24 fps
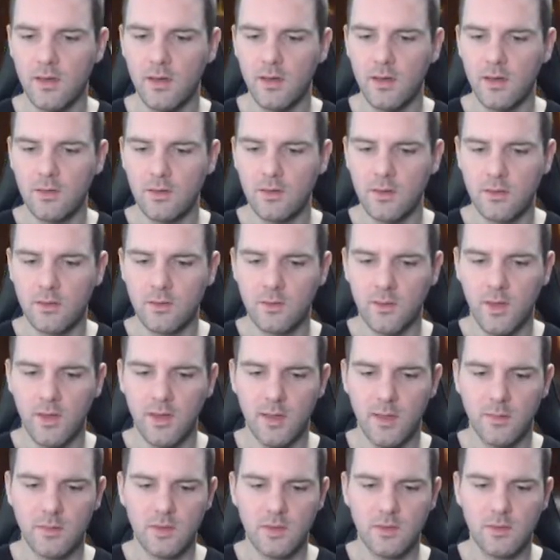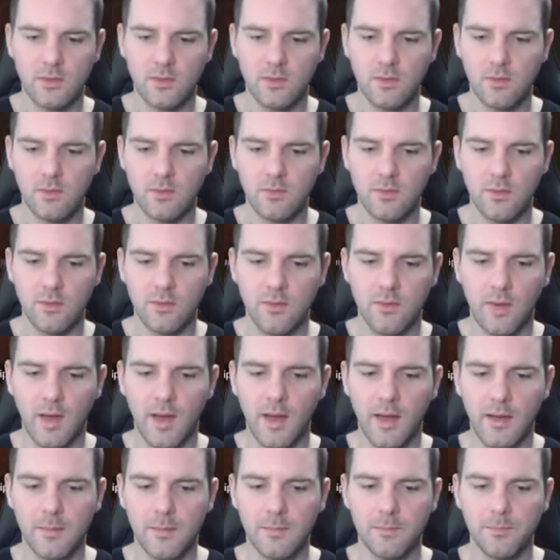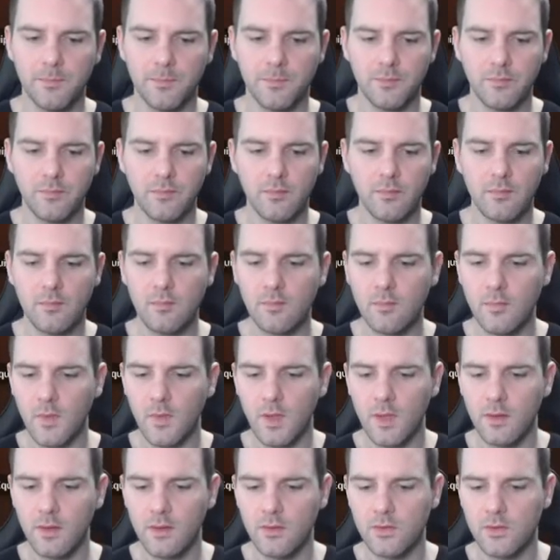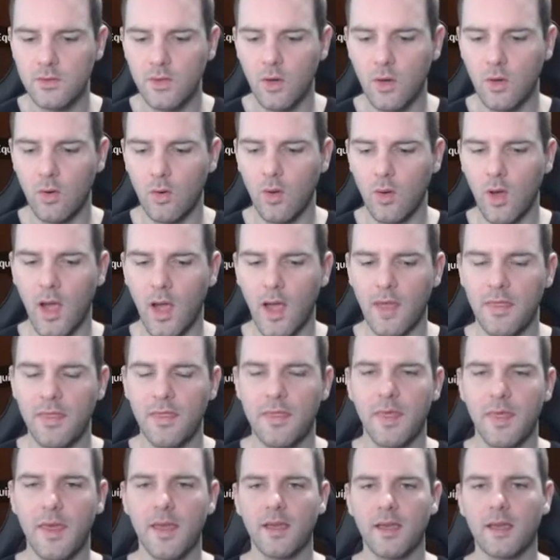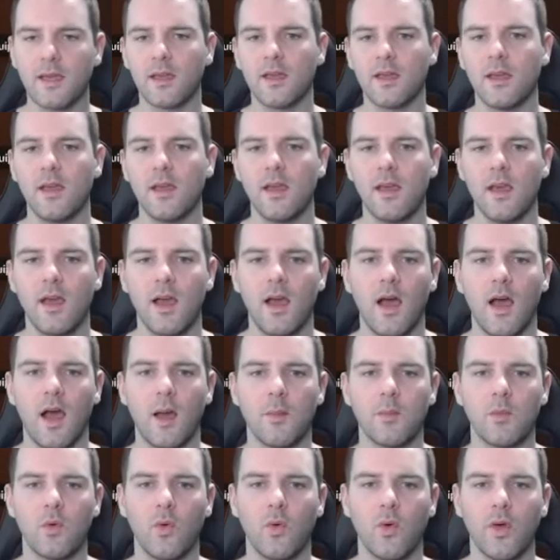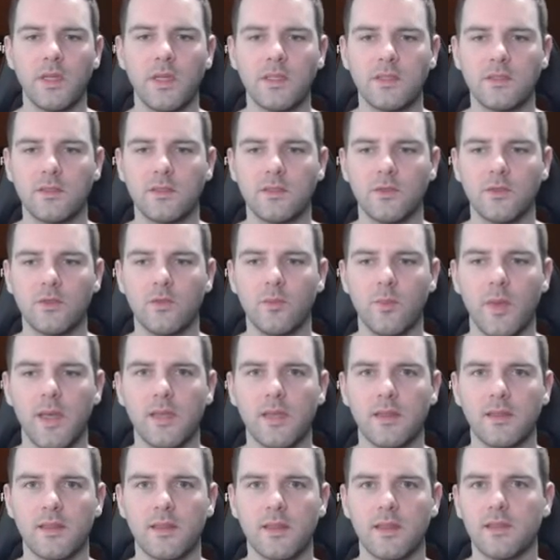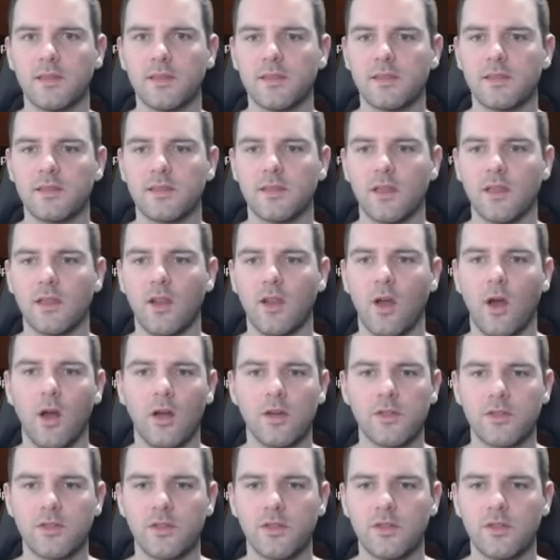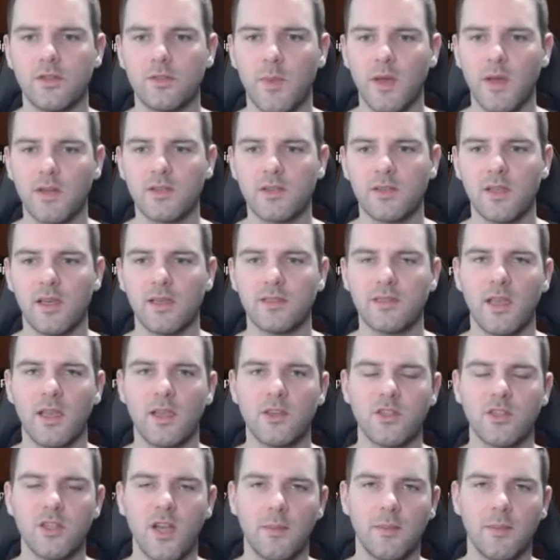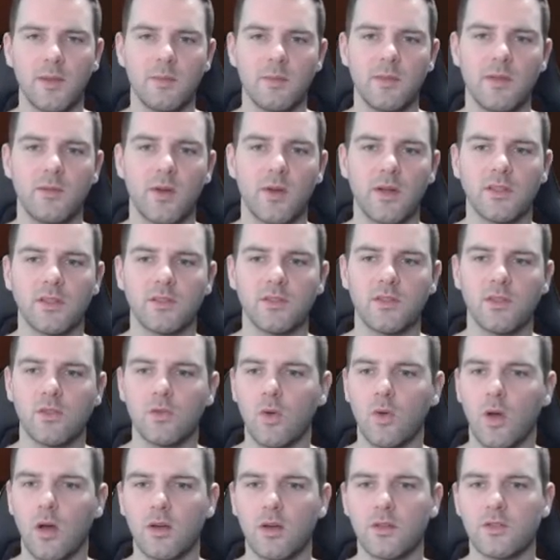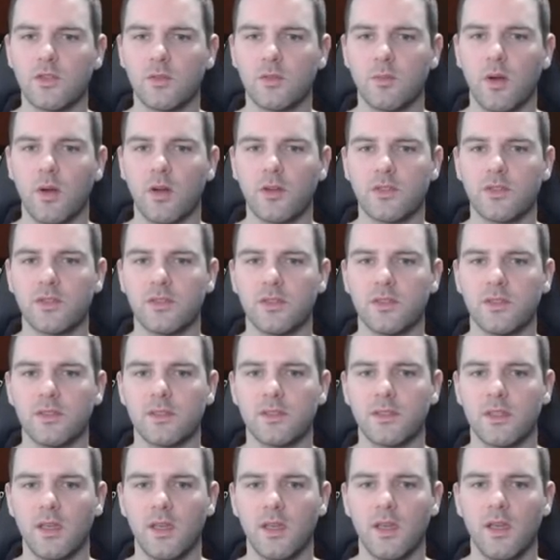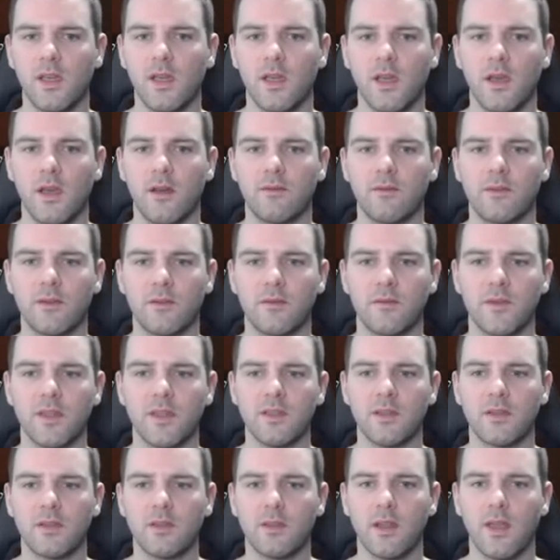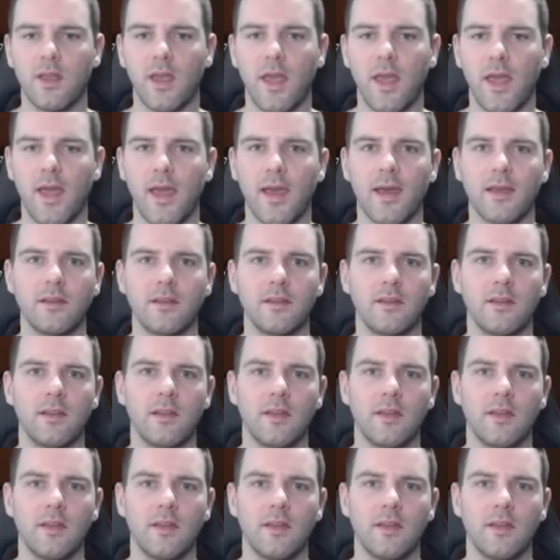Just right up to refine. So I think I'm going to make this an archer specialization. I'm going to be running 2 archer marches for field, and